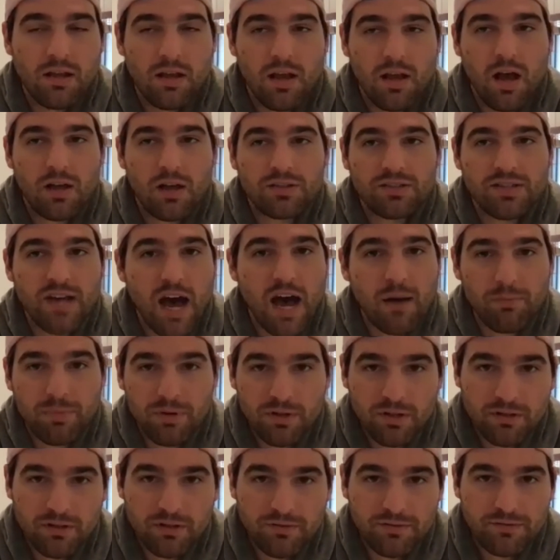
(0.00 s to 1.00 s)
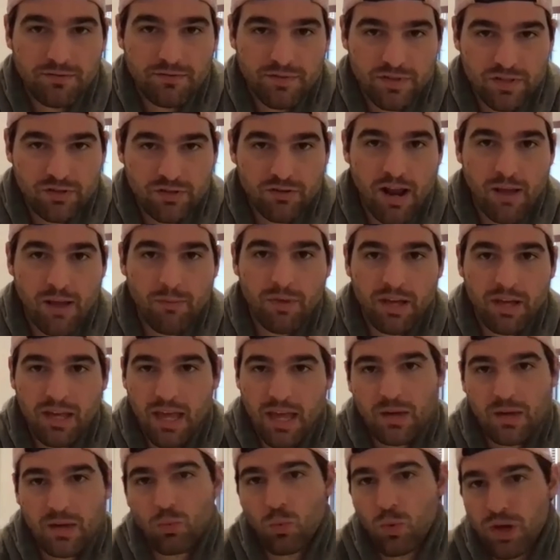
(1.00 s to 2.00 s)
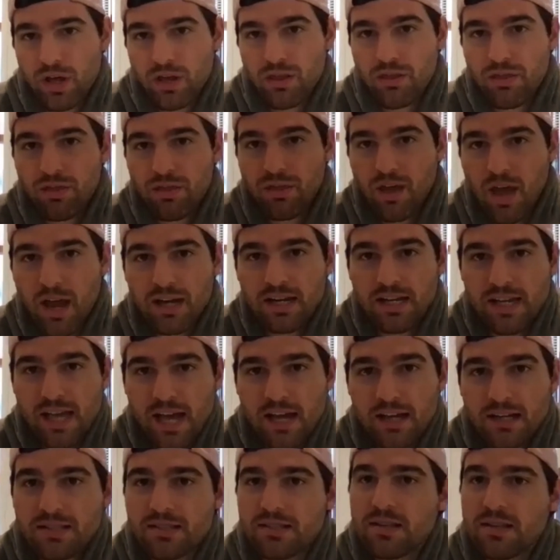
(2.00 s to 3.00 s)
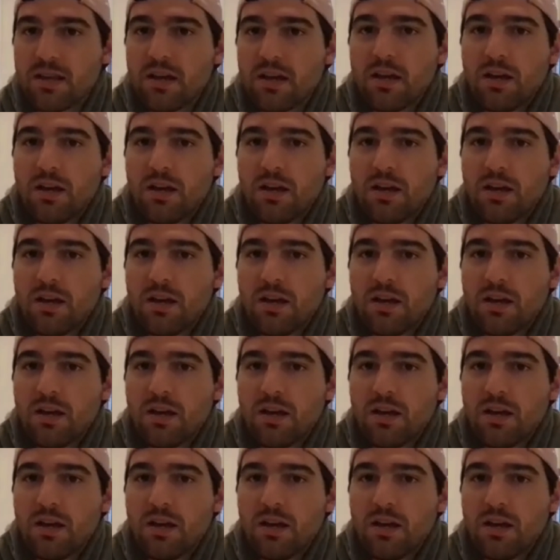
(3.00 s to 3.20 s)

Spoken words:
on top of Ceramic and with IDX,